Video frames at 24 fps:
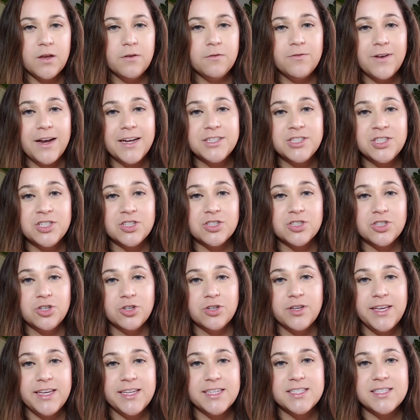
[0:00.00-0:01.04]
fresh
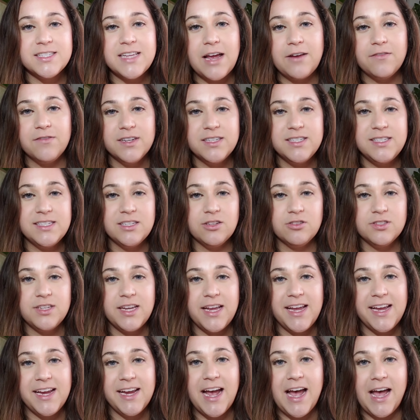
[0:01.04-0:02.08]
cookies every single
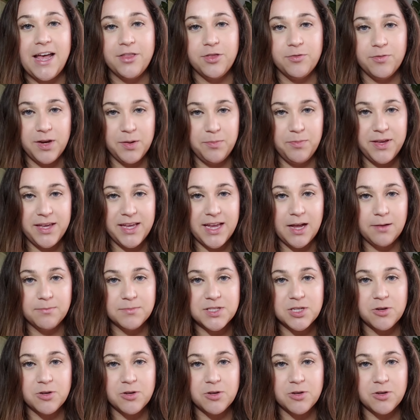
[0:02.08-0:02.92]
day at 3 p.m.